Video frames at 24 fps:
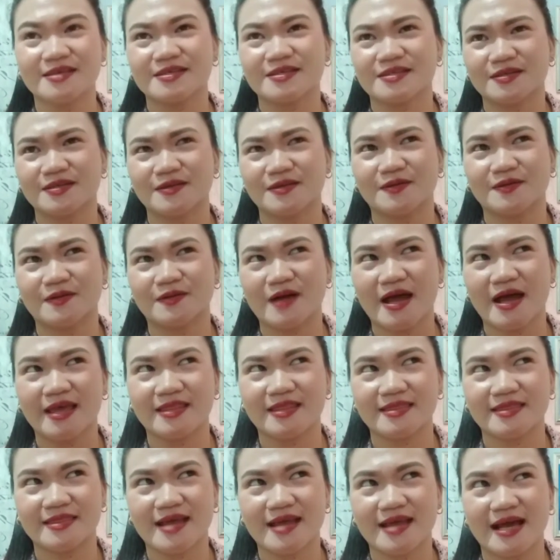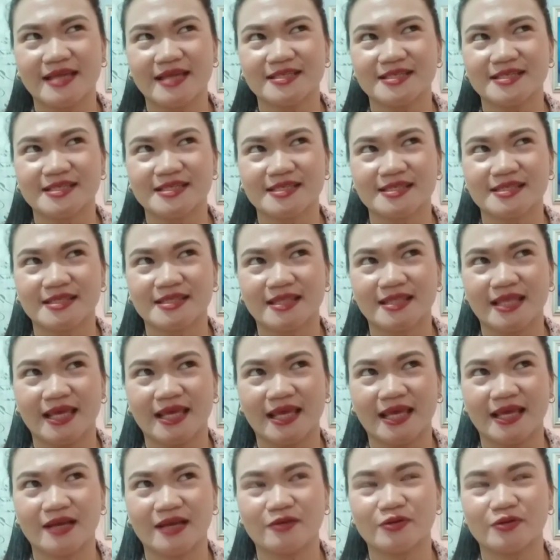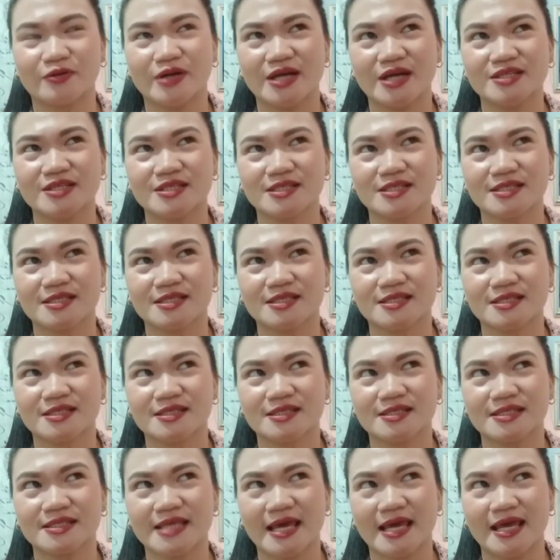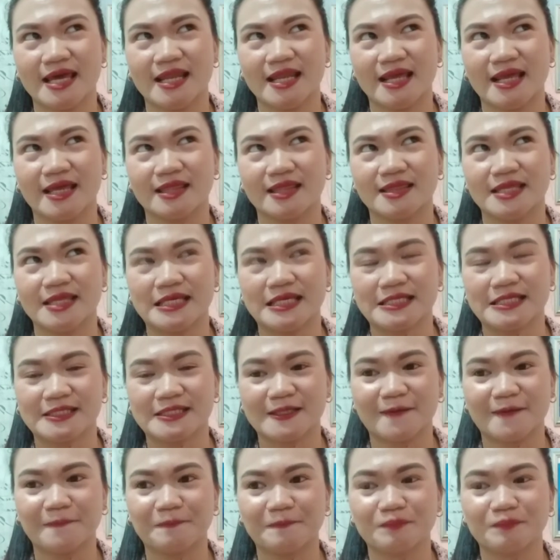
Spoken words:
So I just think, or I just say like this,